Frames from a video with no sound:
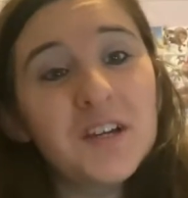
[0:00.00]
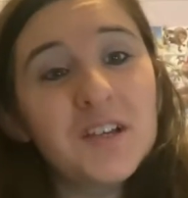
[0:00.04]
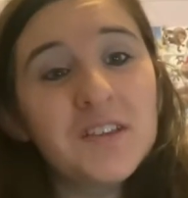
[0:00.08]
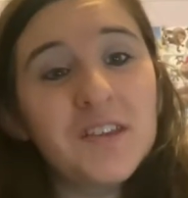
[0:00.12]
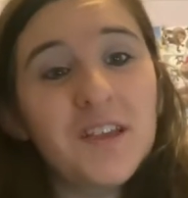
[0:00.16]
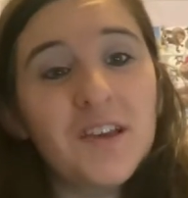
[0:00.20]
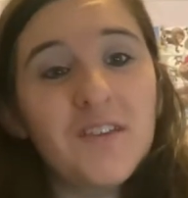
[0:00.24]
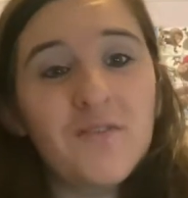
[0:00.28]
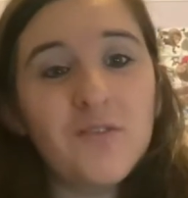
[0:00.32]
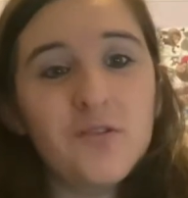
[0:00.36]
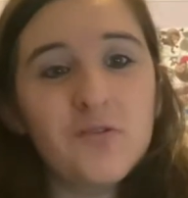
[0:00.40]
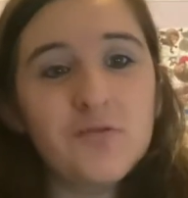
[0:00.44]

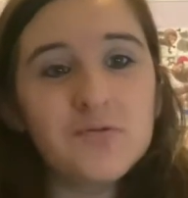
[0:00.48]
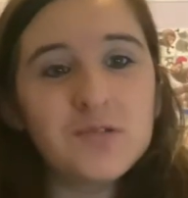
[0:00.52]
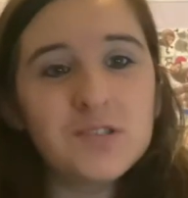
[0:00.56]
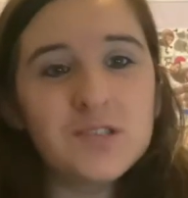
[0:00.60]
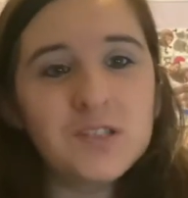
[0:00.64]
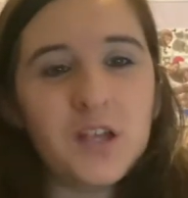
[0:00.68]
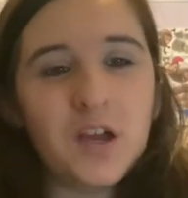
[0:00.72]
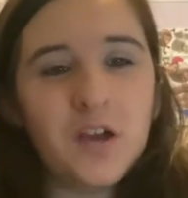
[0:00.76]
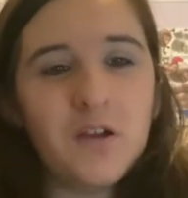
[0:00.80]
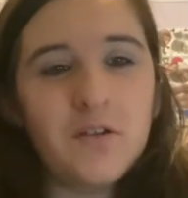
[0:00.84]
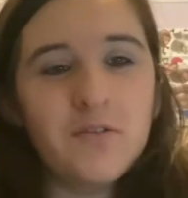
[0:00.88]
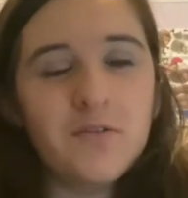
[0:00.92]
They've
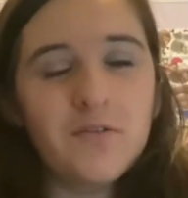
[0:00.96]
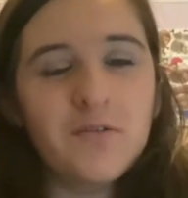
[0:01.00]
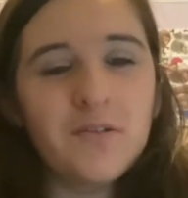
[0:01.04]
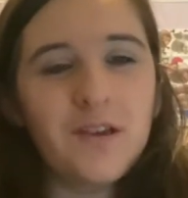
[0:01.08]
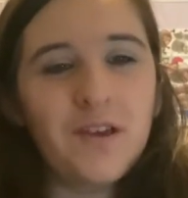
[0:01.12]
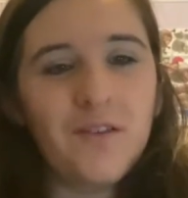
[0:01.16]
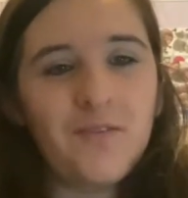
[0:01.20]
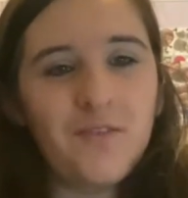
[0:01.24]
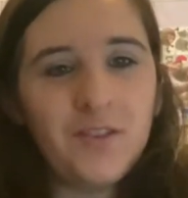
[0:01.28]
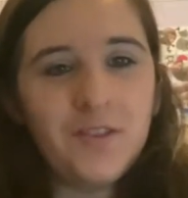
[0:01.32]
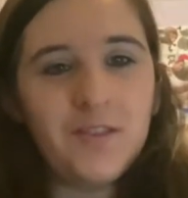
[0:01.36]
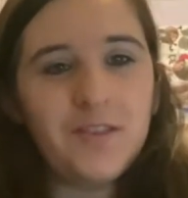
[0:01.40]
also
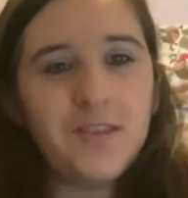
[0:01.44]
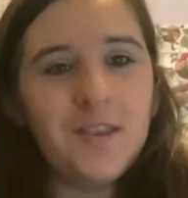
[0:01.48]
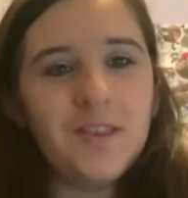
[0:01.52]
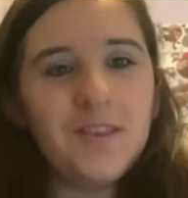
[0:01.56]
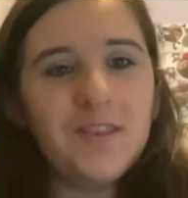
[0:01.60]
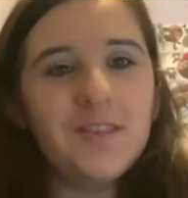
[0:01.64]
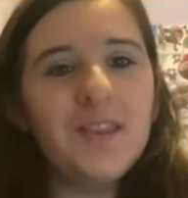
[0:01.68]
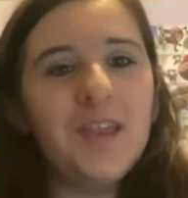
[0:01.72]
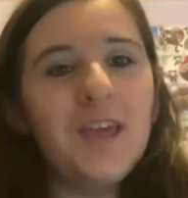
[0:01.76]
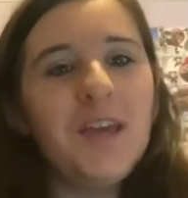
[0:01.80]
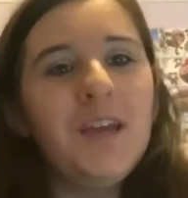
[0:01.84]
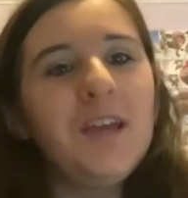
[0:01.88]
given
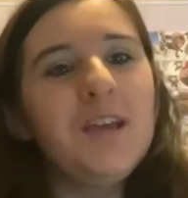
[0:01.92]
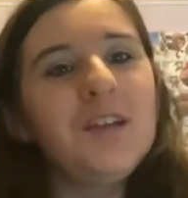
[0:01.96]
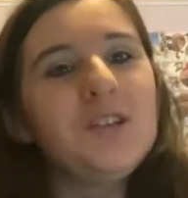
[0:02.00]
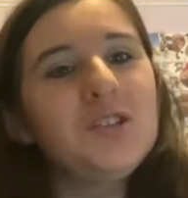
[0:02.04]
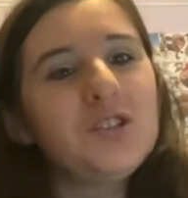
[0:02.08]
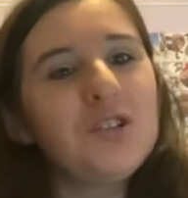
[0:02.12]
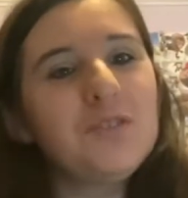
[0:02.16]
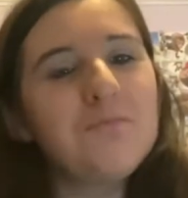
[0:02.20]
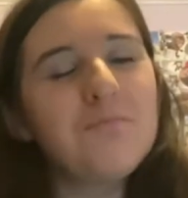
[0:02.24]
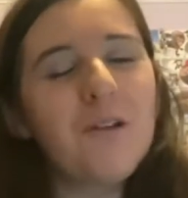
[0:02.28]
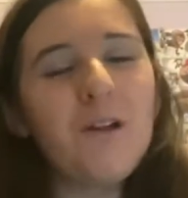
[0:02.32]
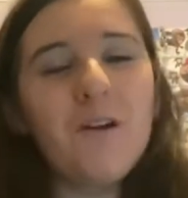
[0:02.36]
the
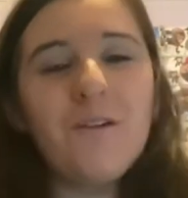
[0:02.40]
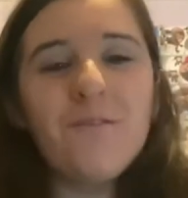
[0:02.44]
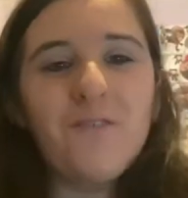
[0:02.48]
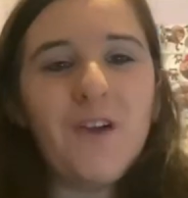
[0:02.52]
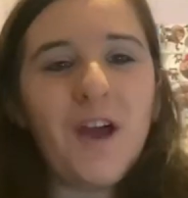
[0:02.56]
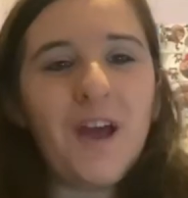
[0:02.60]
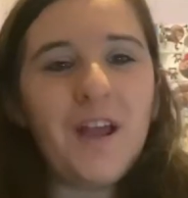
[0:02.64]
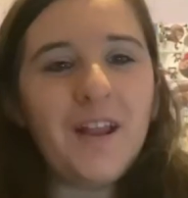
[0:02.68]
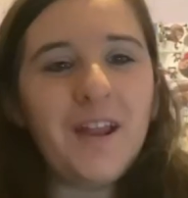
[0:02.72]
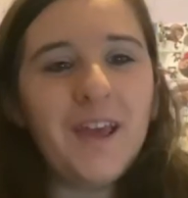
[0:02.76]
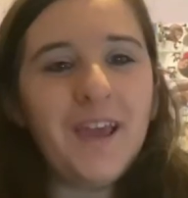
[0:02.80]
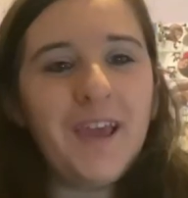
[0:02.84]
Duplo
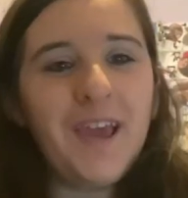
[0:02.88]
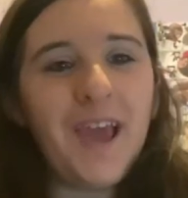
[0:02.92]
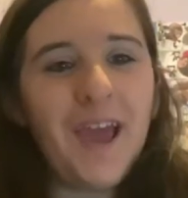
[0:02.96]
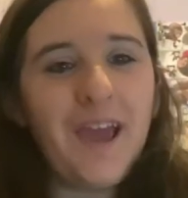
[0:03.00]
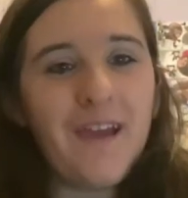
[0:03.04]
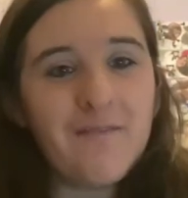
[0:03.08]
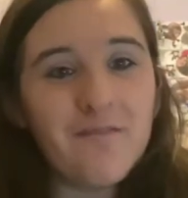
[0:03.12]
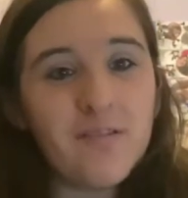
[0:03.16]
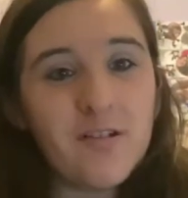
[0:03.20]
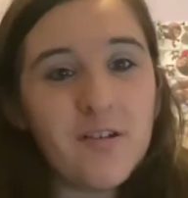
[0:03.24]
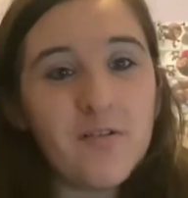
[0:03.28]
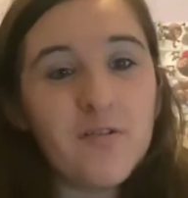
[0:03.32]
Valley
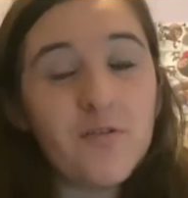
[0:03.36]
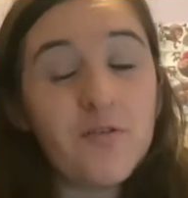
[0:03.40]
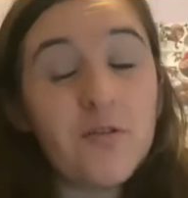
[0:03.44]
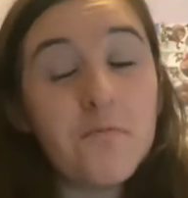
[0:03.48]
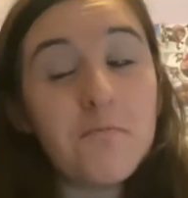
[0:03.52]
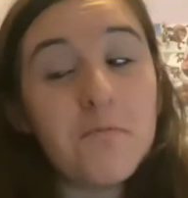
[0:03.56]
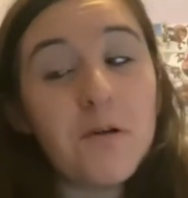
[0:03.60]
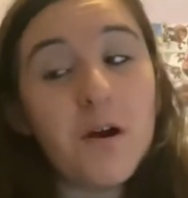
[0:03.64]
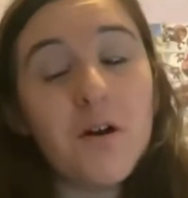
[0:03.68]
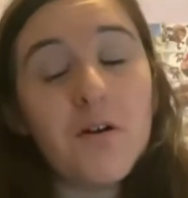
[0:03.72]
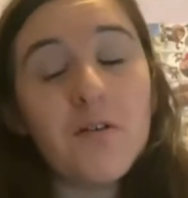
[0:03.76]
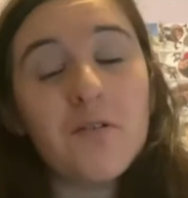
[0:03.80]
area of the
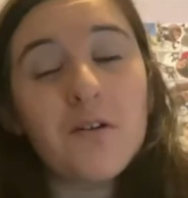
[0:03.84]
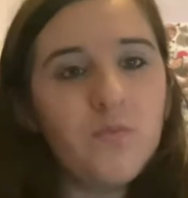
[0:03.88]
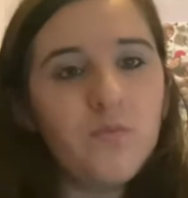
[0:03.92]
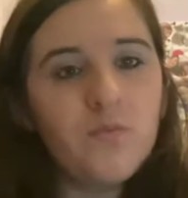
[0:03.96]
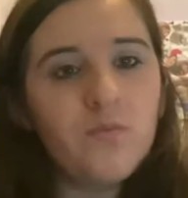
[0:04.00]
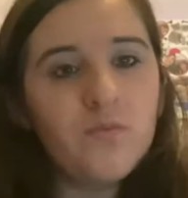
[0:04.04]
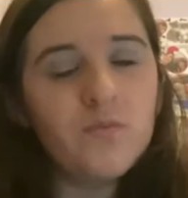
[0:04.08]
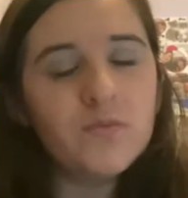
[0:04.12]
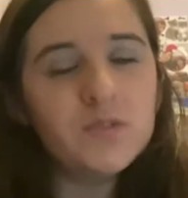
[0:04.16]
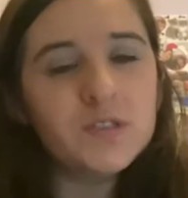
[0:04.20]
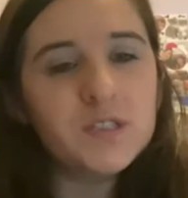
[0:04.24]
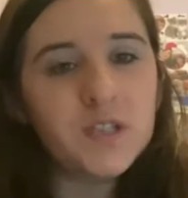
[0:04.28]
park
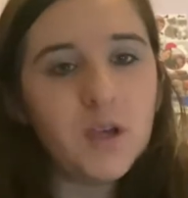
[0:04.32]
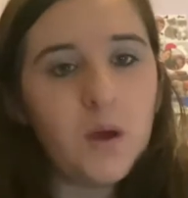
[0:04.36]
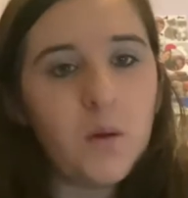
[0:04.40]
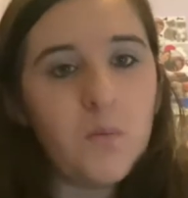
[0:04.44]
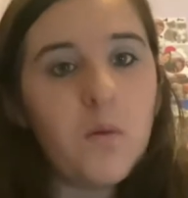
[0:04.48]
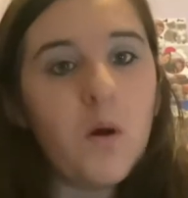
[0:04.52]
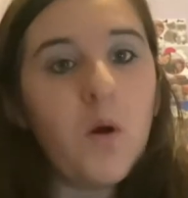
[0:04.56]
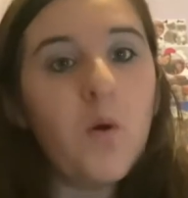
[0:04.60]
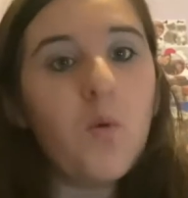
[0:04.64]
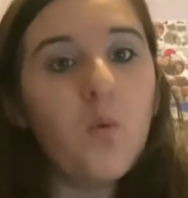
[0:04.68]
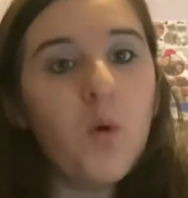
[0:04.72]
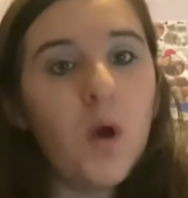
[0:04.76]
some
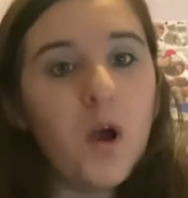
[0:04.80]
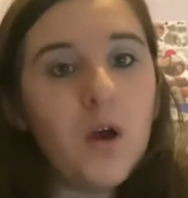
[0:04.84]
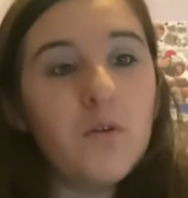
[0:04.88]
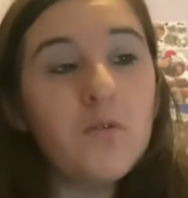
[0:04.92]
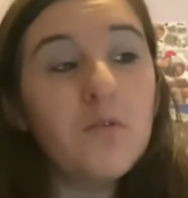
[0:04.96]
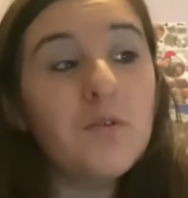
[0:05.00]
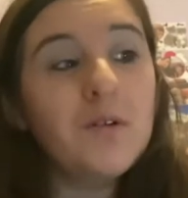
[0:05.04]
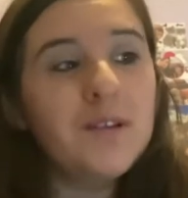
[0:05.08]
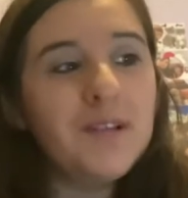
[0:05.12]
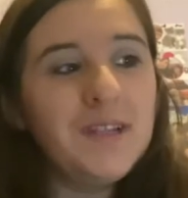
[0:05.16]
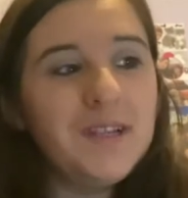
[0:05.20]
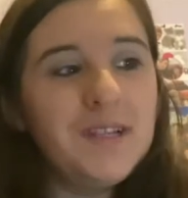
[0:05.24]
well
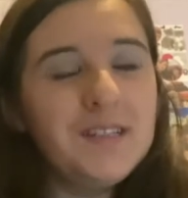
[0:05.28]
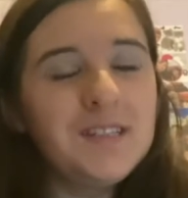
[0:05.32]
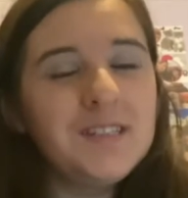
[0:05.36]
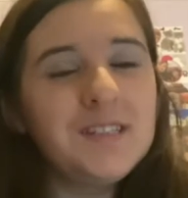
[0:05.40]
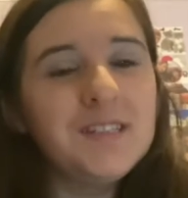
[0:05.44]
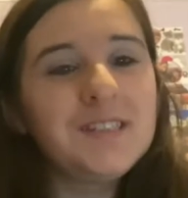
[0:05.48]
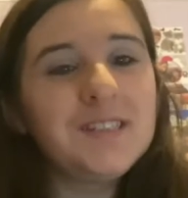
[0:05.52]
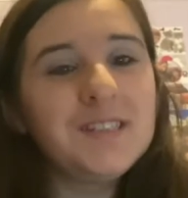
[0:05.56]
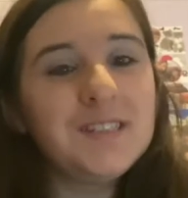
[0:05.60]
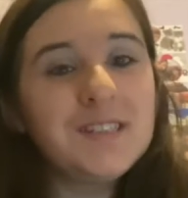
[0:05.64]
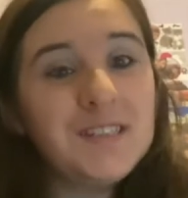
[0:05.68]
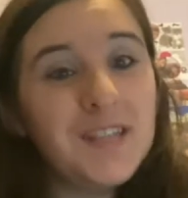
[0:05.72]

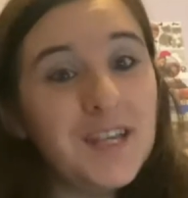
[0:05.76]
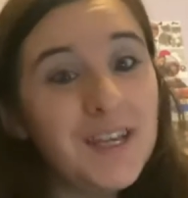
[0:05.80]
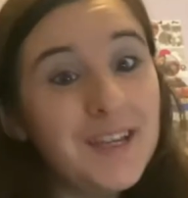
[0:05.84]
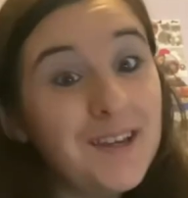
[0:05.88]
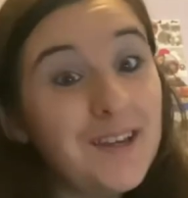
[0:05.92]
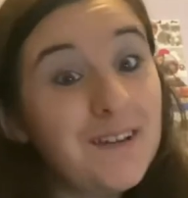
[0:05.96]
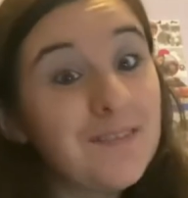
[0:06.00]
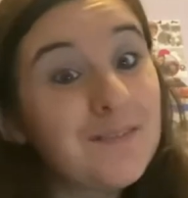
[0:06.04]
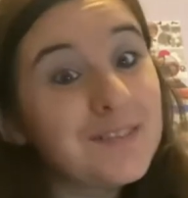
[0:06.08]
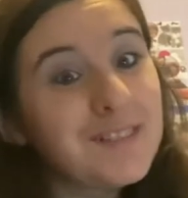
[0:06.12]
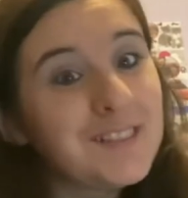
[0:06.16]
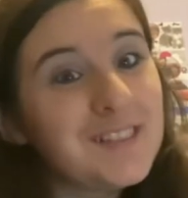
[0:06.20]
needed
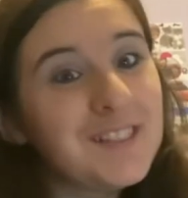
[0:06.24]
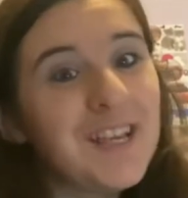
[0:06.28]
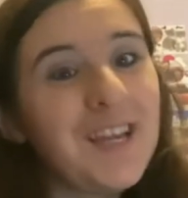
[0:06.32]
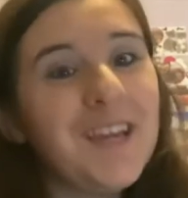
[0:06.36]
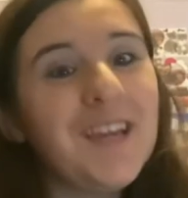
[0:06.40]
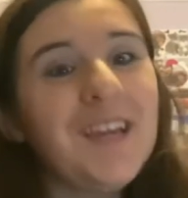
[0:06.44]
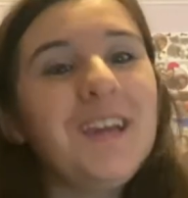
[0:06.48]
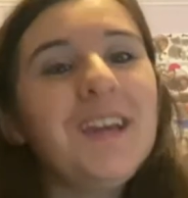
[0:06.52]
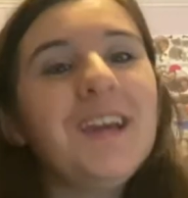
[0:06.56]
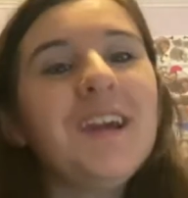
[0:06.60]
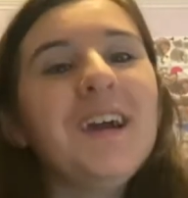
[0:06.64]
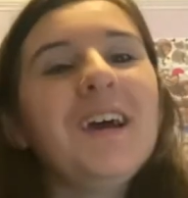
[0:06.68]

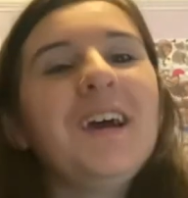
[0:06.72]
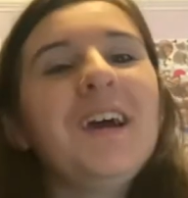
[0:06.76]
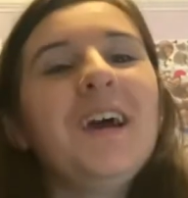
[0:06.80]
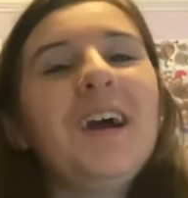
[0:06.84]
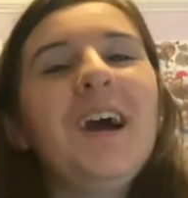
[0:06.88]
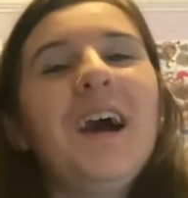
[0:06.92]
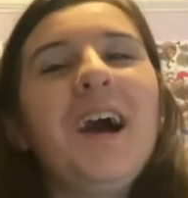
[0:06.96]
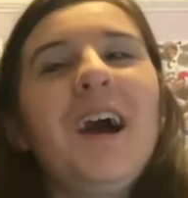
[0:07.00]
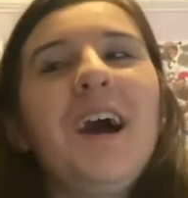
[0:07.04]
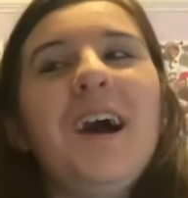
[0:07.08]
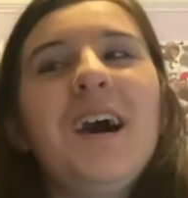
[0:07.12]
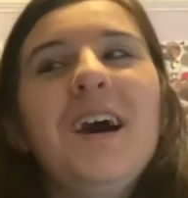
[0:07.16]
TLC,
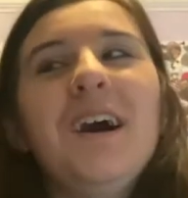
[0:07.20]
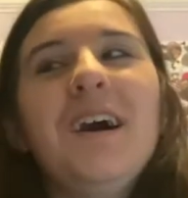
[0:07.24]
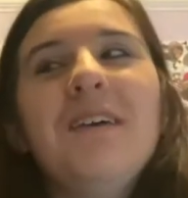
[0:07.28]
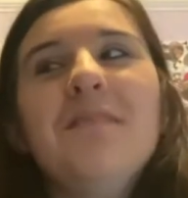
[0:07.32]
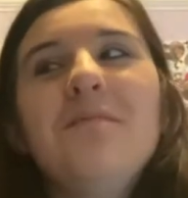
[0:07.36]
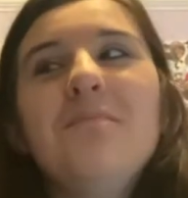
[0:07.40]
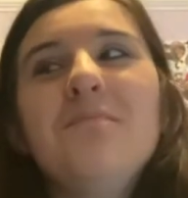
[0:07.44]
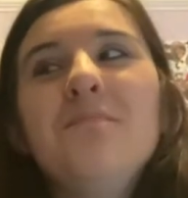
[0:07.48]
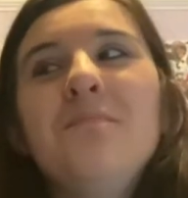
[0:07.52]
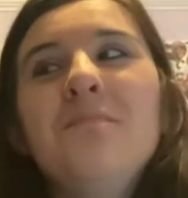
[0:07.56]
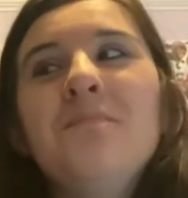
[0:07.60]
and